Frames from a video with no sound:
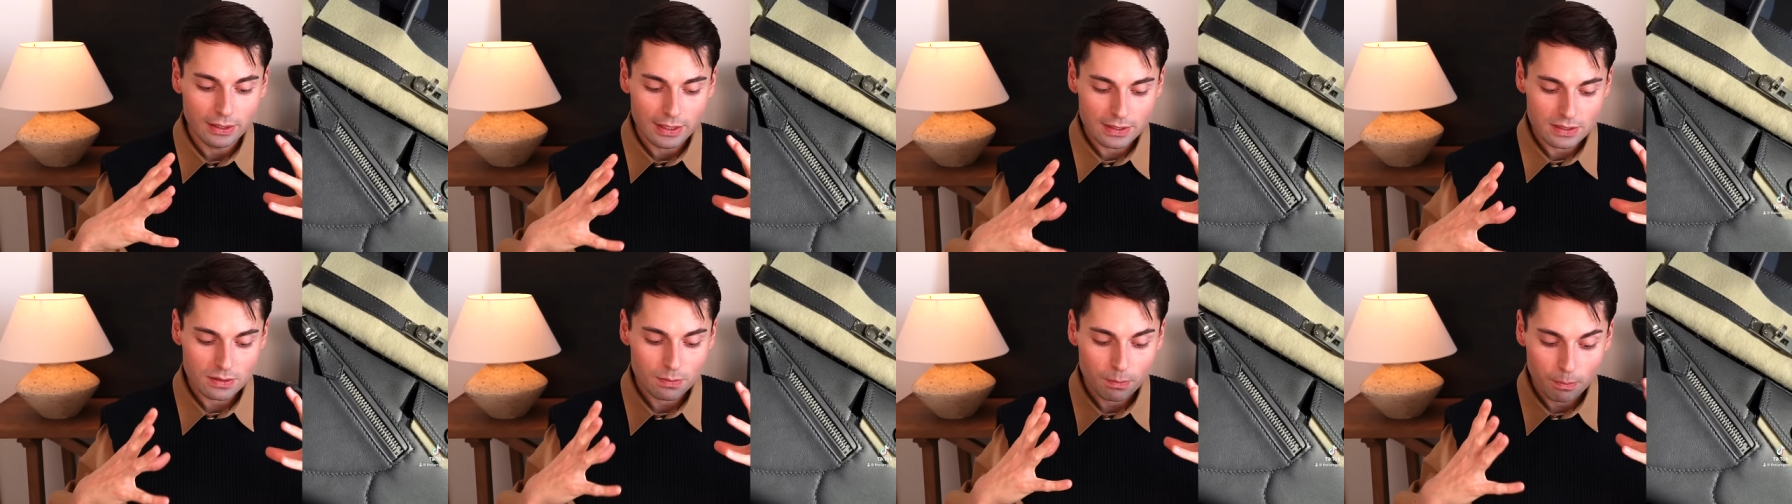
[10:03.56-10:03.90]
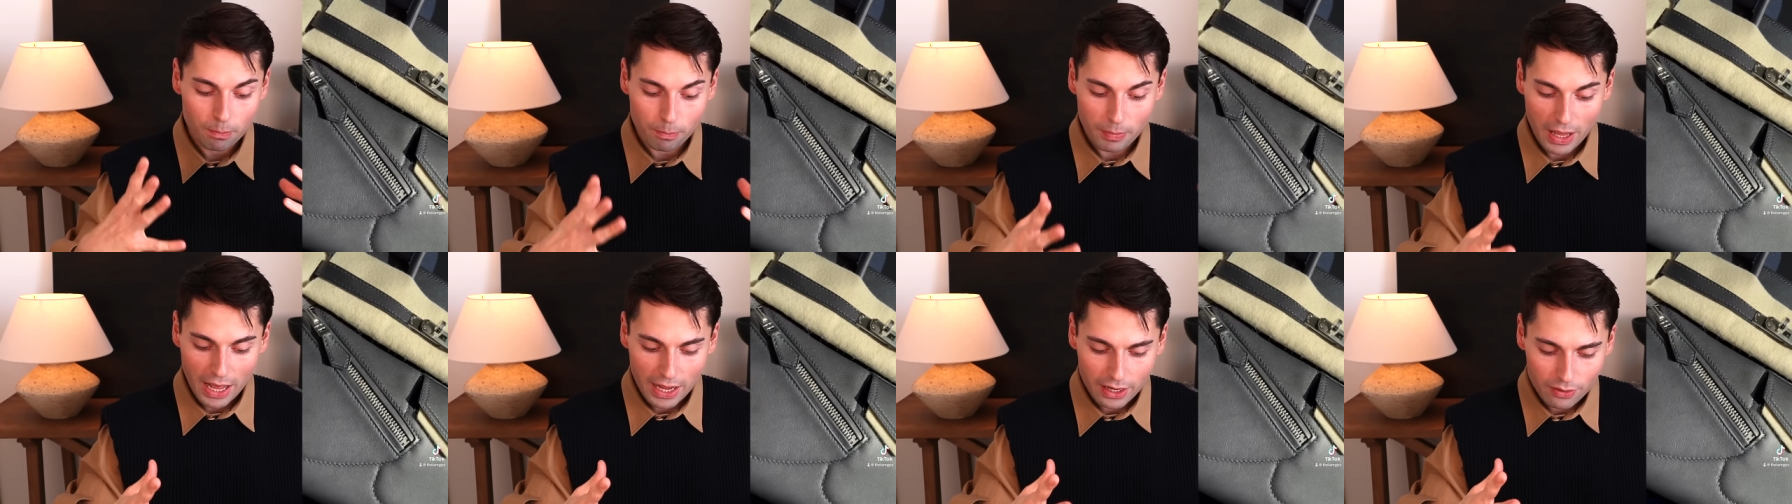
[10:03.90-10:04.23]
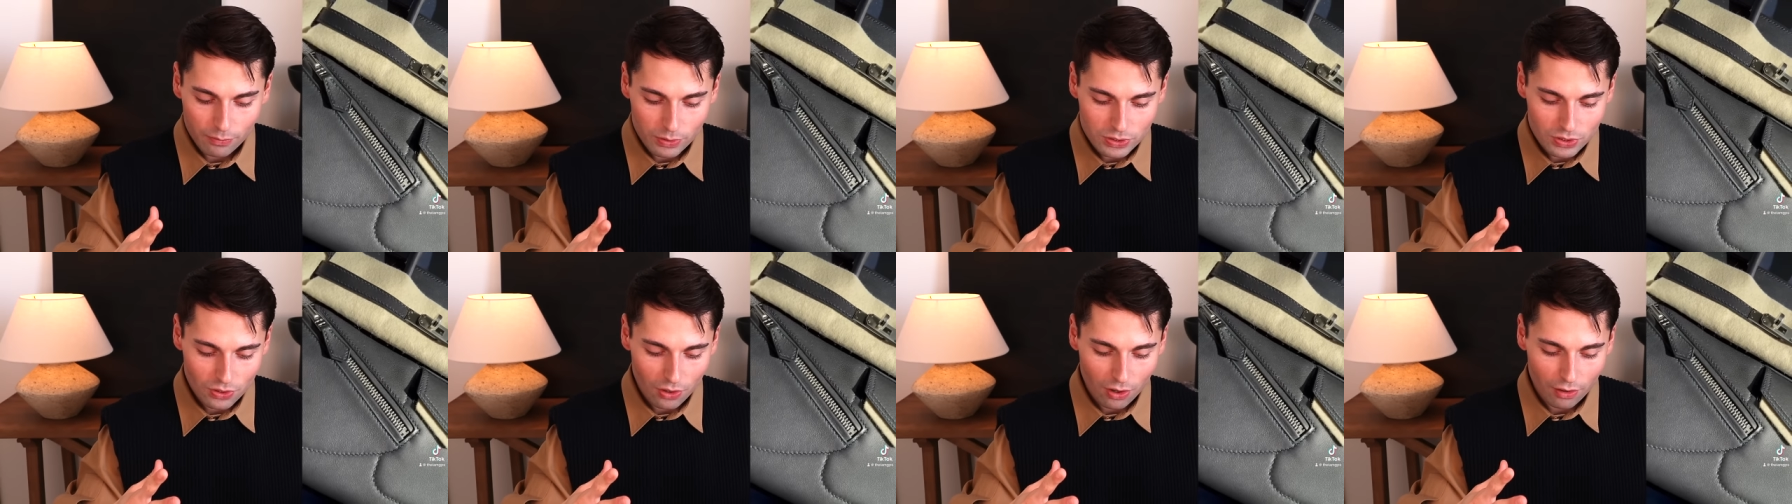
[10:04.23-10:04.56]
this bag
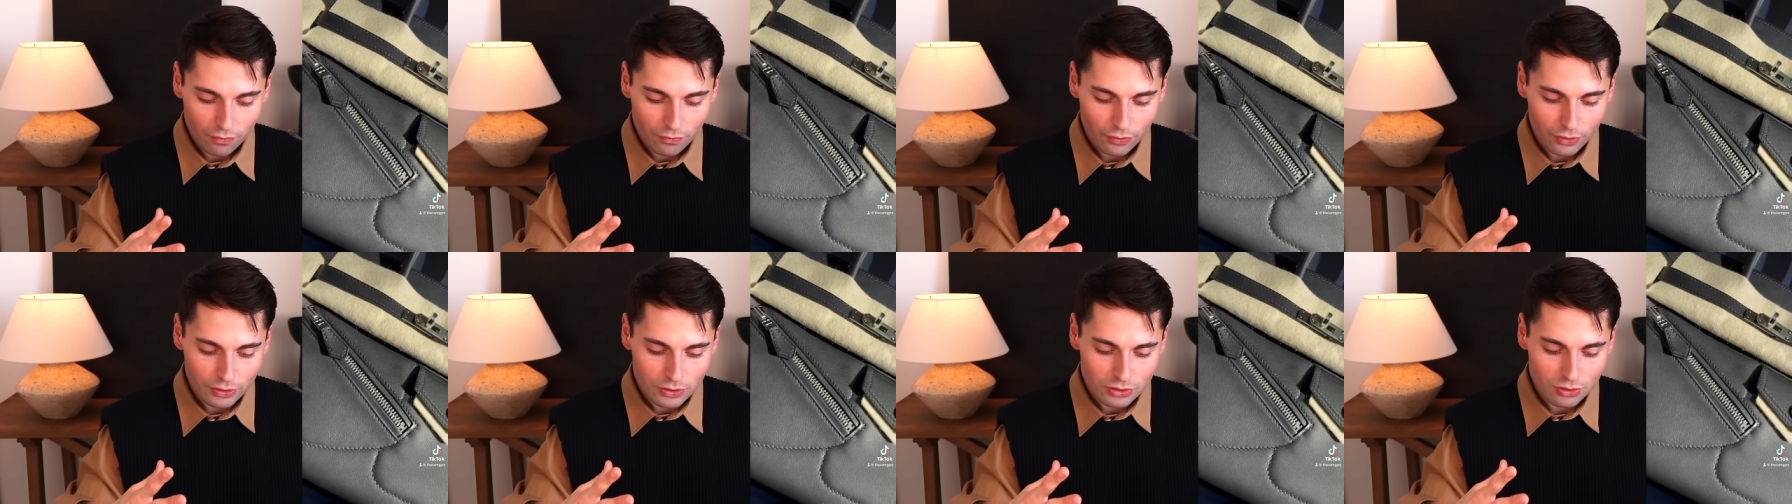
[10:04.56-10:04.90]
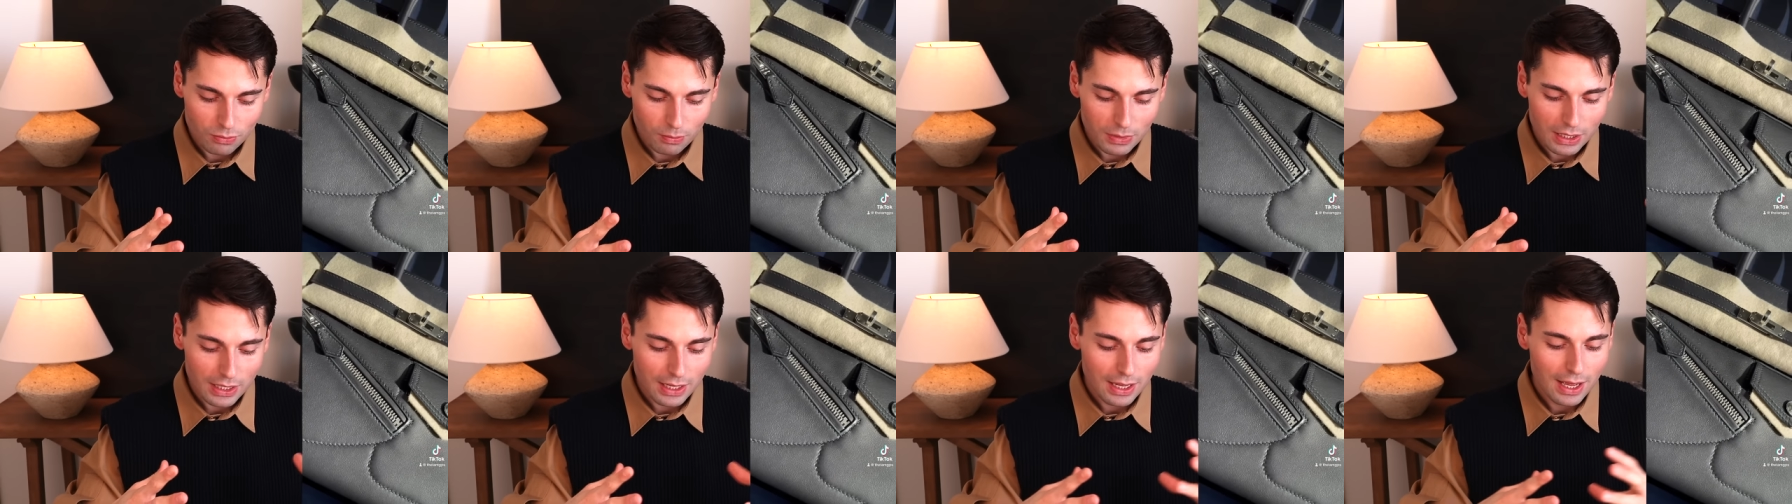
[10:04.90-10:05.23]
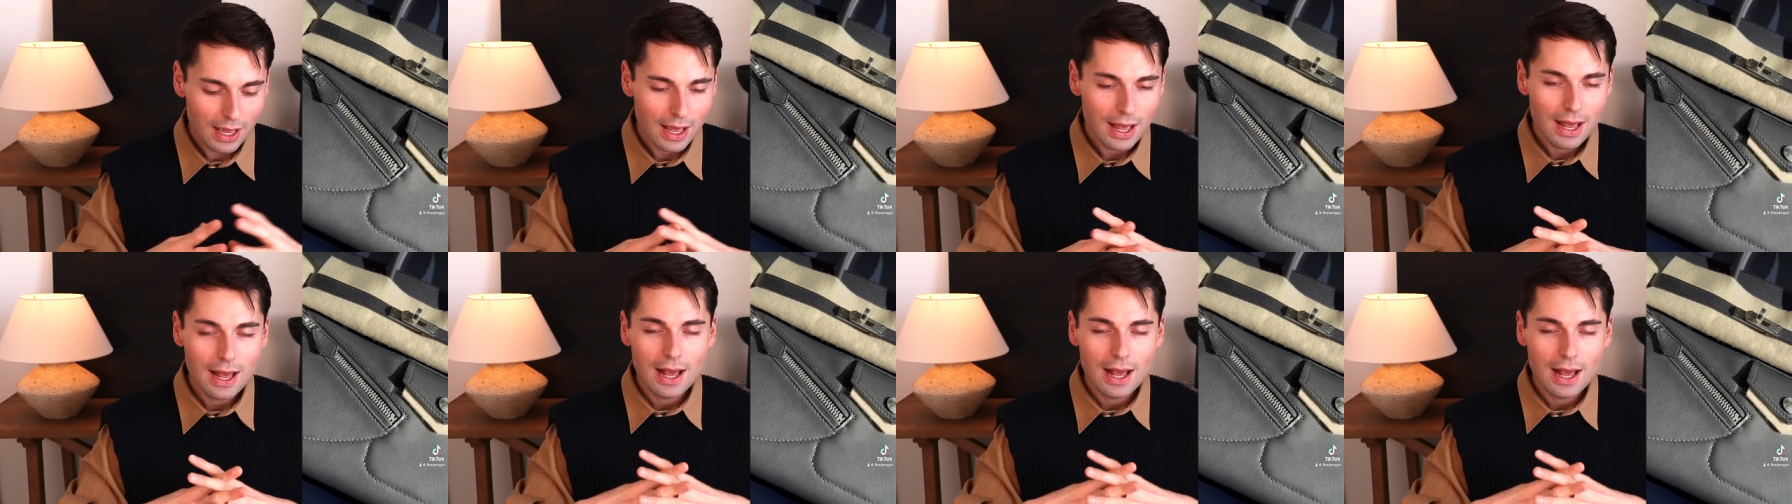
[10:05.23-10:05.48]
was offered to me